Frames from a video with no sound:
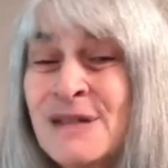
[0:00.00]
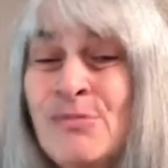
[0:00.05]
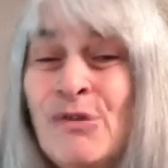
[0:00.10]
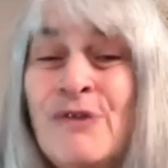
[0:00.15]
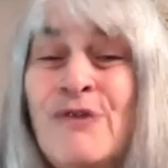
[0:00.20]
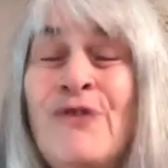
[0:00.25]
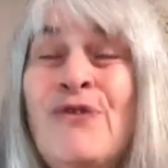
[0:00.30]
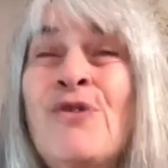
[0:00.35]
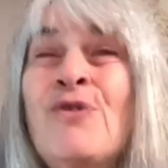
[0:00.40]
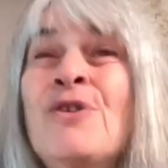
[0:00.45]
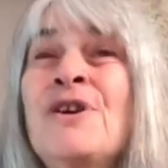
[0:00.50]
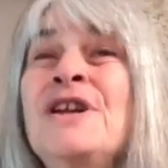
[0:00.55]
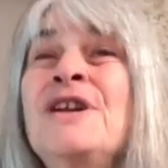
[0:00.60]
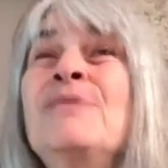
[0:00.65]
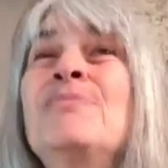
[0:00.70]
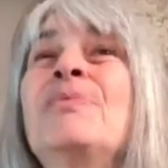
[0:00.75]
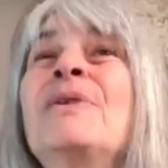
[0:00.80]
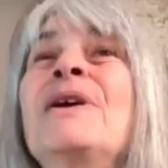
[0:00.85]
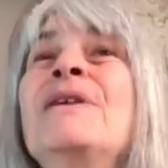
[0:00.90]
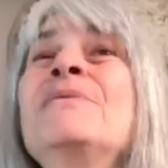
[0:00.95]
before you
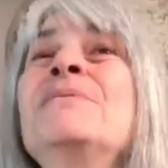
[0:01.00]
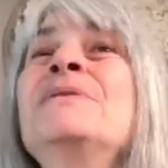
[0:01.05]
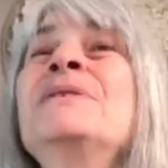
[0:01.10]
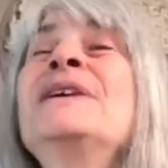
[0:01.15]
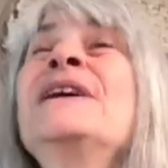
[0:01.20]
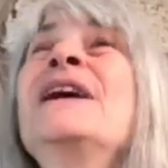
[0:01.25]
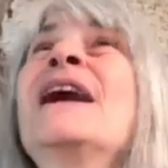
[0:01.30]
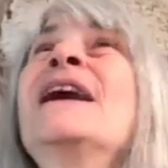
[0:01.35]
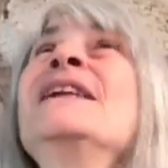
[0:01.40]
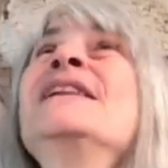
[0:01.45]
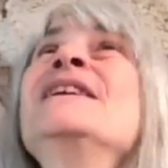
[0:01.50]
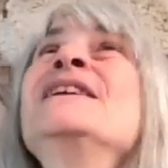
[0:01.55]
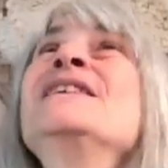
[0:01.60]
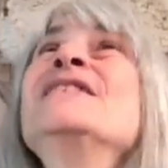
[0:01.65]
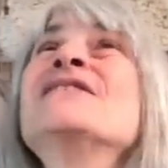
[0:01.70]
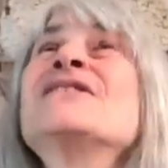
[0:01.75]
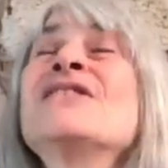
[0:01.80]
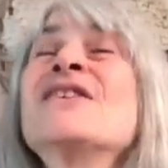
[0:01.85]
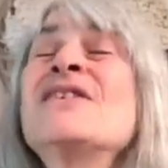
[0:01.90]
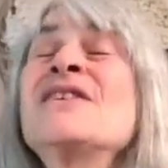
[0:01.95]
probably had
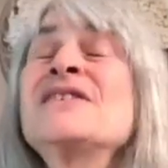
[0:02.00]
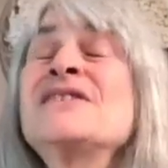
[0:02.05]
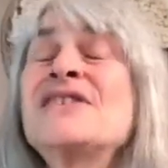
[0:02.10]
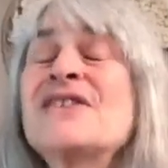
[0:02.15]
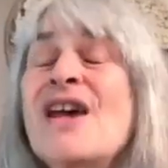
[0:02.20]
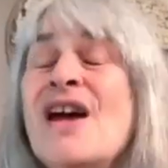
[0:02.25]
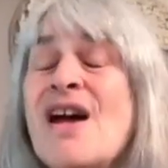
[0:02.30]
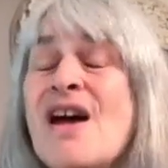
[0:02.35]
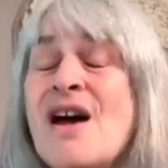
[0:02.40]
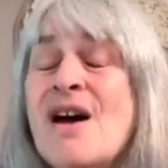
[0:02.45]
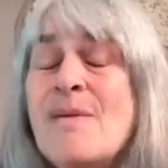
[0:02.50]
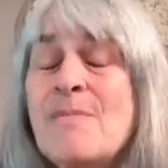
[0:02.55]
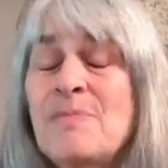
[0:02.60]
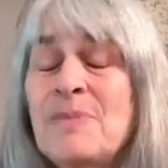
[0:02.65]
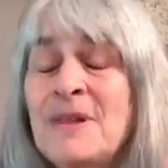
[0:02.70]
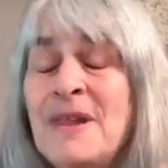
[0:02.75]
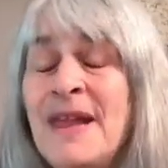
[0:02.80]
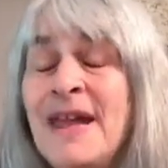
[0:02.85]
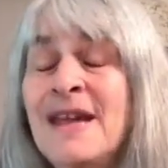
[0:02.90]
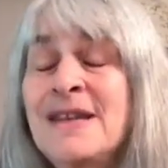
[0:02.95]
these thoughts
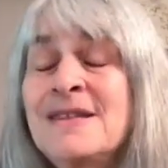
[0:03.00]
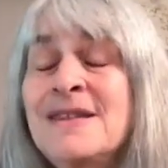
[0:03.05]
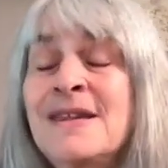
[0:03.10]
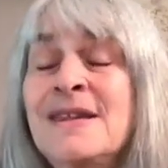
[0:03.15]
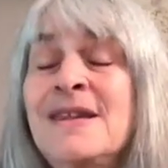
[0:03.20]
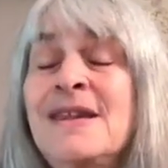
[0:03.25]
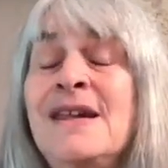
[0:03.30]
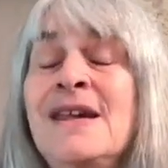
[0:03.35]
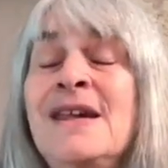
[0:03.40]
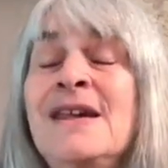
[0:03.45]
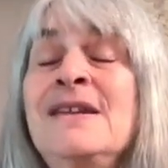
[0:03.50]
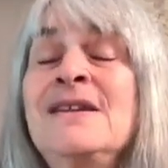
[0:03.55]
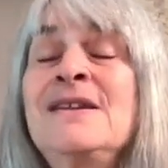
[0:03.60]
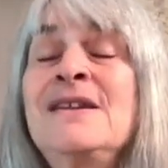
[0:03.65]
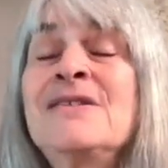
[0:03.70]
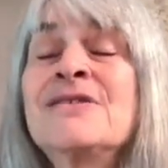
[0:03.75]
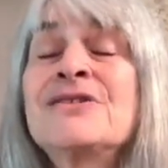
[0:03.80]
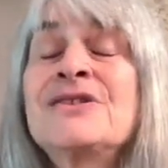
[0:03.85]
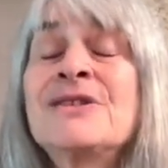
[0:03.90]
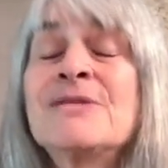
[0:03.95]
planted in
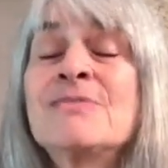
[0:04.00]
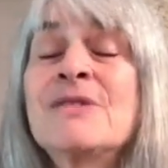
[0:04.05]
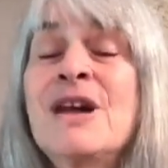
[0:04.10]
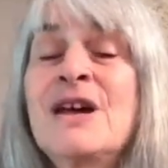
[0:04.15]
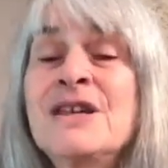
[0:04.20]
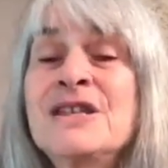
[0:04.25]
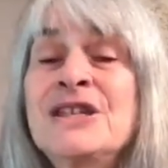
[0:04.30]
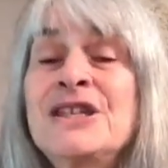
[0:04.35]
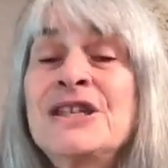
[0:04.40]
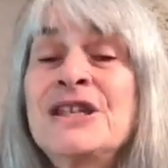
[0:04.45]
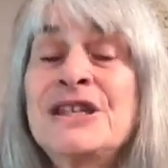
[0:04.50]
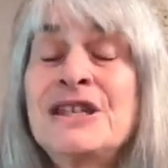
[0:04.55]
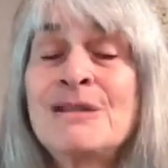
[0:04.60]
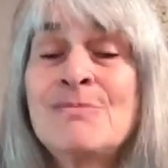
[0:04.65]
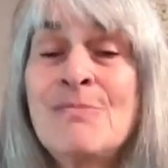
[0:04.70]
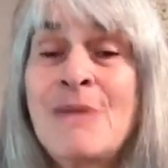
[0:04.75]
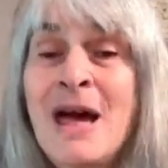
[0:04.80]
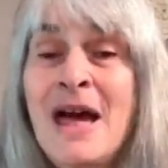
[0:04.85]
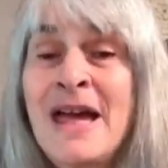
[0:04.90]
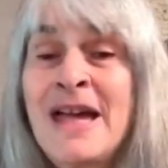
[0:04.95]
your subconscious
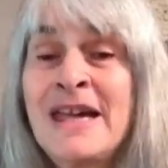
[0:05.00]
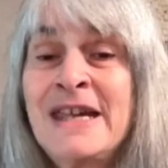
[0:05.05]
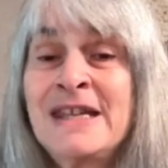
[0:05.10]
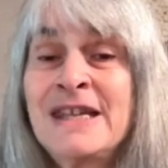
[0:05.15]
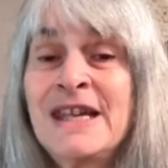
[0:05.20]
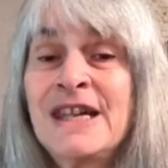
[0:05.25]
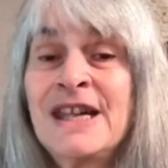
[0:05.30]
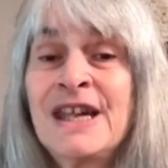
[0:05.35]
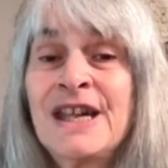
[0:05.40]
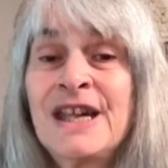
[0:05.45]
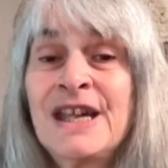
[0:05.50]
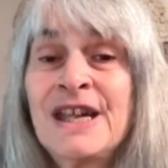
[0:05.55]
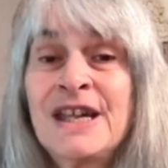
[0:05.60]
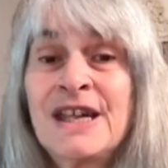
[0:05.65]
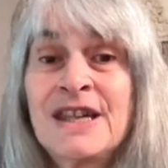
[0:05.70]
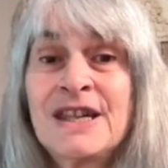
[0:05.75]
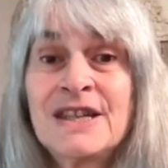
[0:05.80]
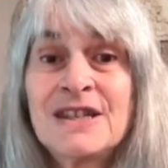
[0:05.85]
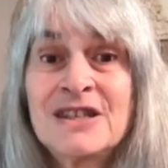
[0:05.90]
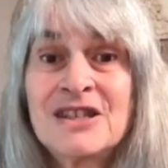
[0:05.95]
mind,
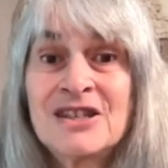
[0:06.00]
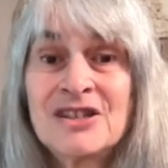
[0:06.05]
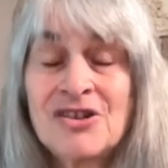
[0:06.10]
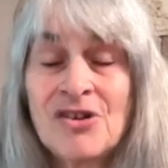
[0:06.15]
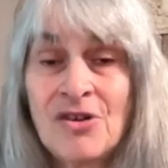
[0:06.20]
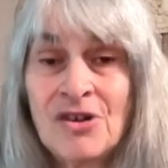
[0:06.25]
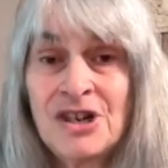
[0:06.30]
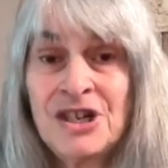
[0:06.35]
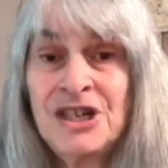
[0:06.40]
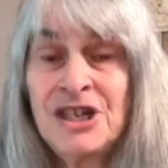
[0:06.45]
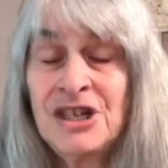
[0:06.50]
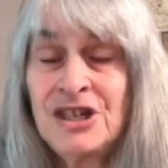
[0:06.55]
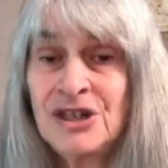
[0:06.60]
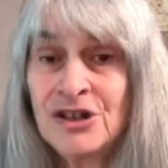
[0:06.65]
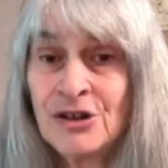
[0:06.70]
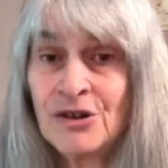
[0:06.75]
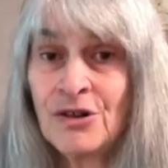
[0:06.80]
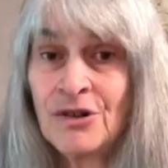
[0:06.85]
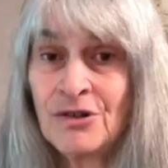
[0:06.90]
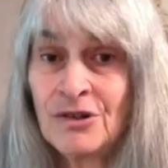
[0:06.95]
starting in
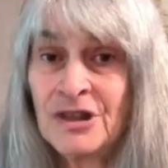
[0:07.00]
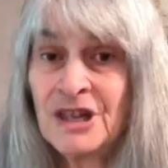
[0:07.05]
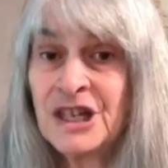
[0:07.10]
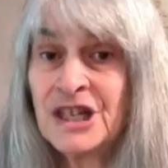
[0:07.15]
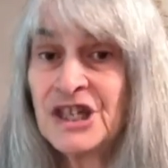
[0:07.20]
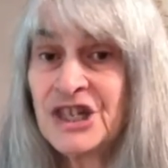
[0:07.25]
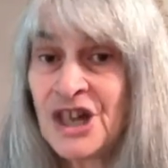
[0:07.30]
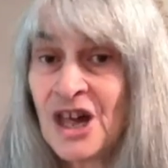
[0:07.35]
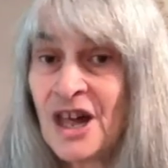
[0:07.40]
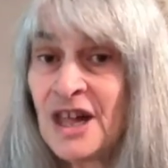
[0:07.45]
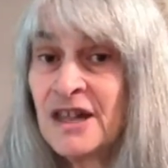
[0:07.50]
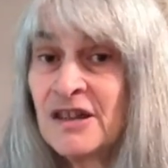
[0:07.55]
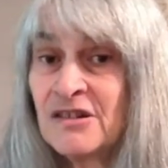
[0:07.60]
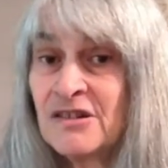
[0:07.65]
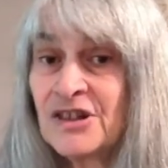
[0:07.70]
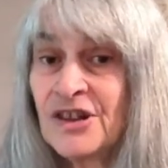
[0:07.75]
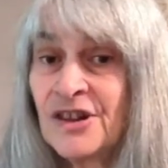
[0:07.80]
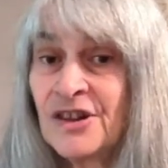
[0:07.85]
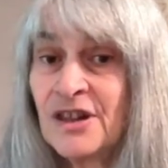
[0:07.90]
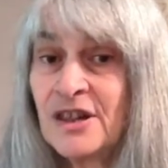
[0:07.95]
your early
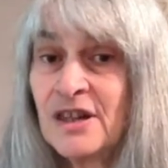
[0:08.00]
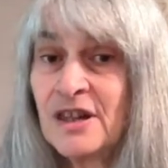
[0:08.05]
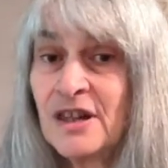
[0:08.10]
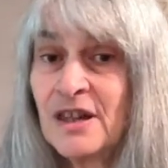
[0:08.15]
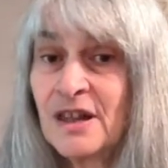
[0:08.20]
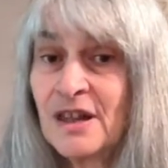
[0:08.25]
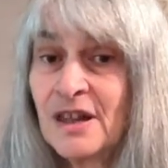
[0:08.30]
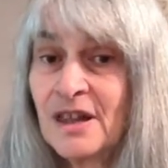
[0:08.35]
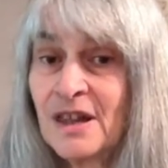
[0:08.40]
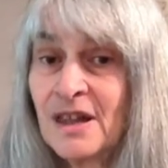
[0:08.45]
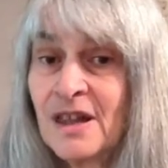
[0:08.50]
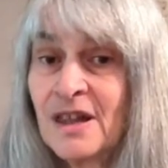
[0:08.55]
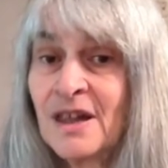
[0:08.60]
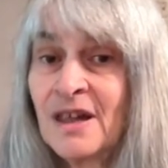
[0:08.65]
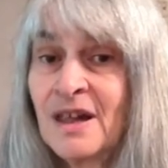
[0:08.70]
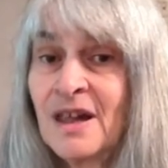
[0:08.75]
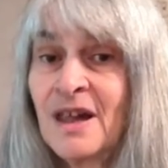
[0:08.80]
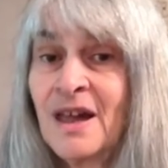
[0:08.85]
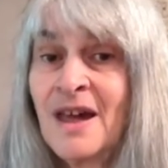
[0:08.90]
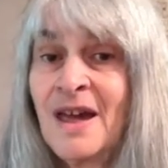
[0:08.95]
childhood.
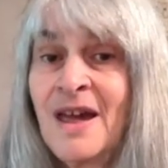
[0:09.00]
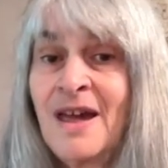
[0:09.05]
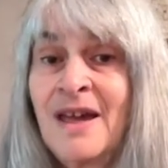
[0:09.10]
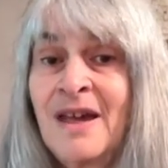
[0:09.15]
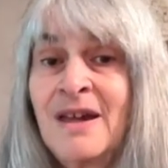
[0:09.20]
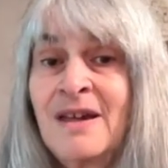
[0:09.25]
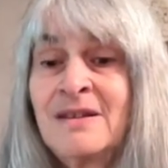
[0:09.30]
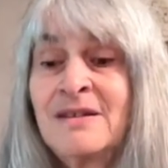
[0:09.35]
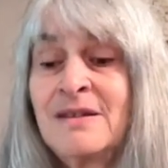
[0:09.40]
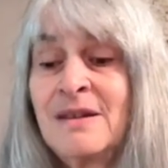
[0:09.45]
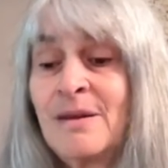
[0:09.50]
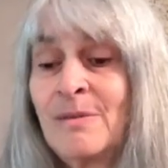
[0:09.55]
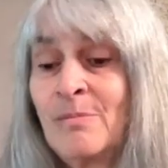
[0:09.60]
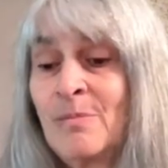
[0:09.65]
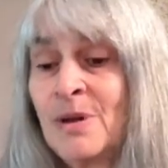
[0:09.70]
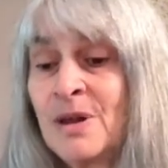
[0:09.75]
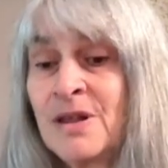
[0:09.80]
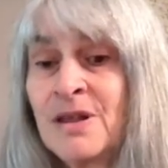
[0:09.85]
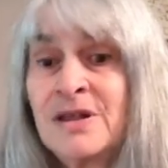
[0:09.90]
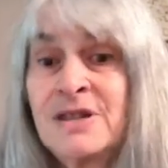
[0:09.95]
And
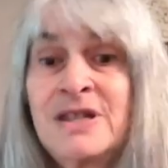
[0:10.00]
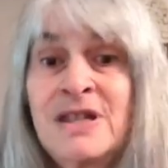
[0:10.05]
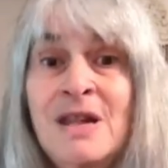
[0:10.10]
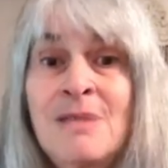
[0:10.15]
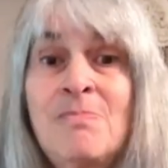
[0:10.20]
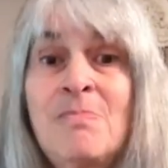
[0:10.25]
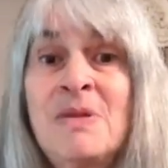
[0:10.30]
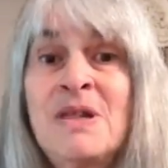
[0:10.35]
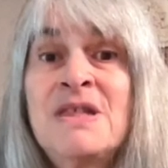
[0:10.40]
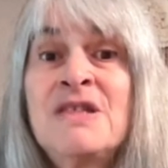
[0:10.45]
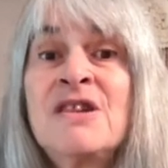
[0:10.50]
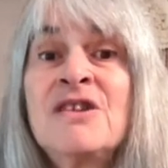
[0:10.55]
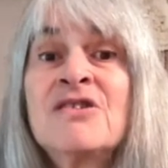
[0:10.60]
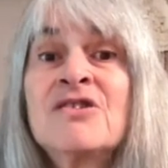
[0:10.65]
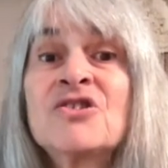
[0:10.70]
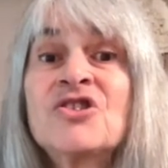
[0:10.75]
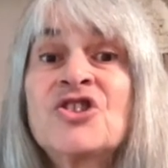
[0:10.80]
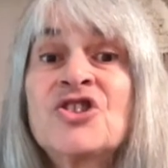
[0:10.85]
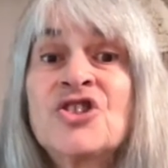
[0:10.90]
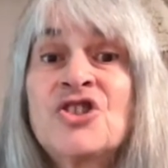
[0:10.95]
because they've been
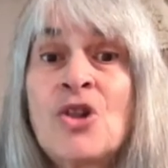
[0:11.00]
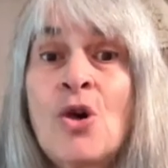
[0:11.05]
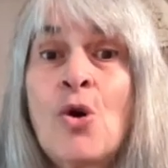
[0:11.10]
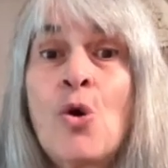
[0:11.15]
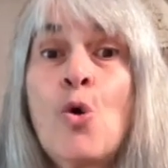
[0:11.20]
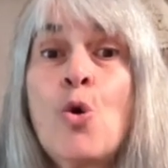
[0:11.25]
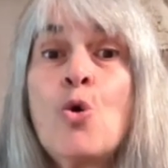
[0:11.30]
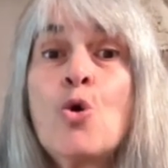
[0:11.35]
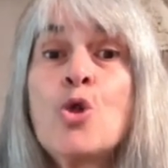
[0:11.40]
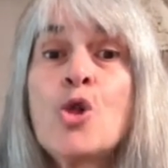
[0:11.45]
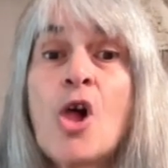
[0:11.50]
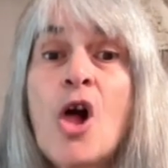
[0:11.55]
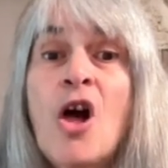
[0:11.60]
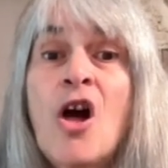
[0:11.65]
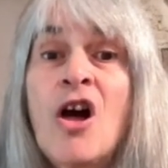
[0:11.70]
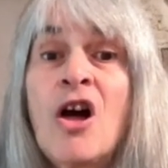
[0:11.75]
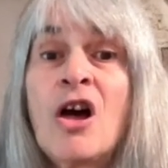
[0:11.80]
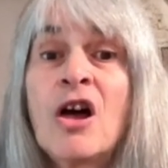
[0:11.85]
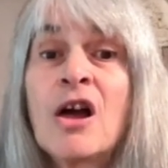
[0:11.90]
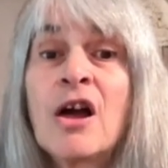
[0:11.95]
there so
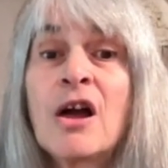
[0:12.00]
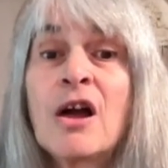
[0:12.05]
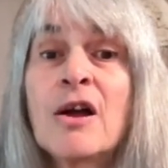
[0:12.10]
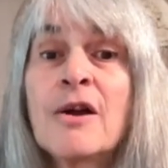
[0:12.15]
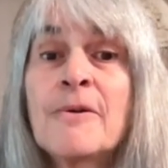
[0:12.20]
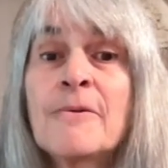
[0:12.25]
long,